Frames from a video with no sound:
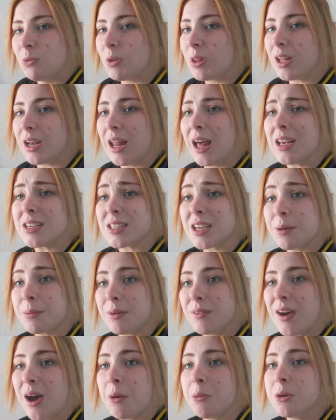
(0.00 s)
well the last
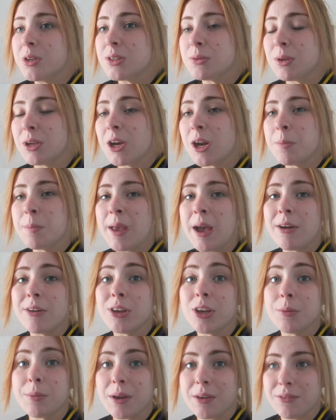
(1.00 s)
couple of hours we've got to be
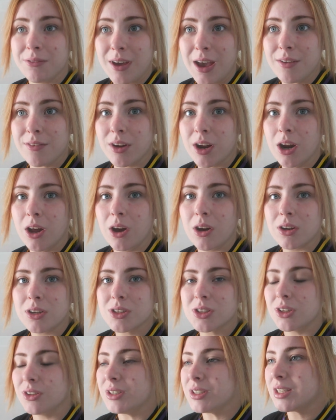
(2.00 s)
out here by five
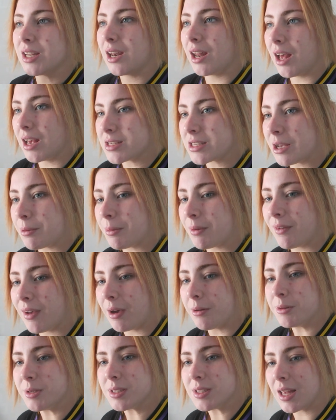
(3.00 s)
o'clock so it's the last couple of
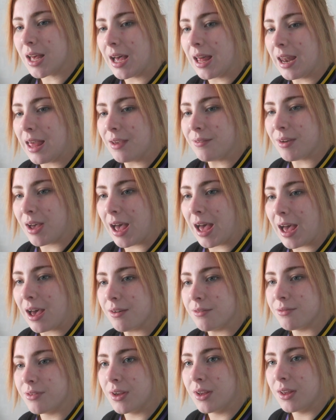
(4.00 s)
hours that I'll ever
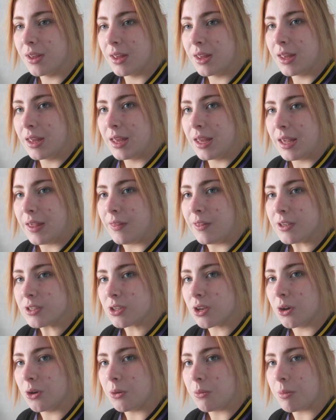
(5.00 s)
have in
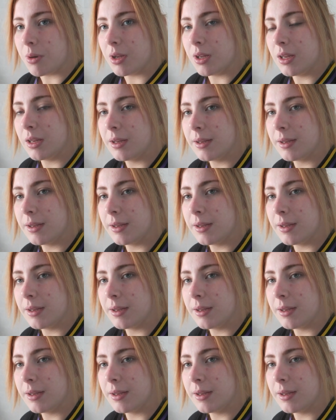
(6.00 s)
this home